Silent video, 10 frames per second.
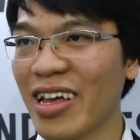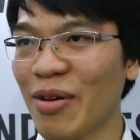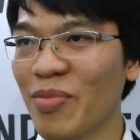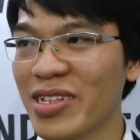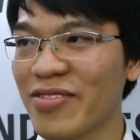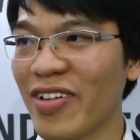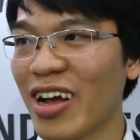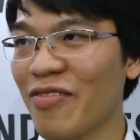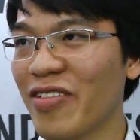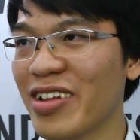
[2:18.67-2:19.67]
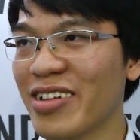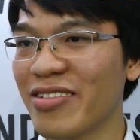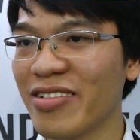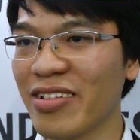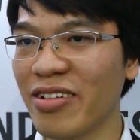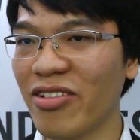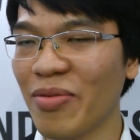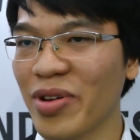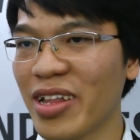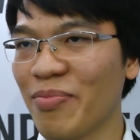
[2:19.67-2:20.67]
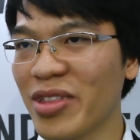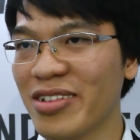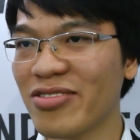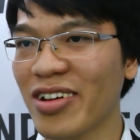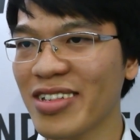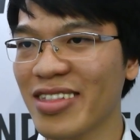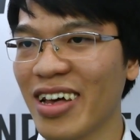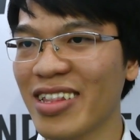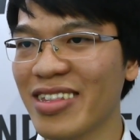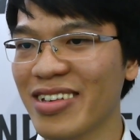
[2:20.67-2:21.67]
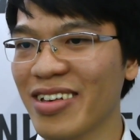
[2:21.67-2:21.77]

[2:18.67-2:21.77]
happens very often in rapid and blitz stress that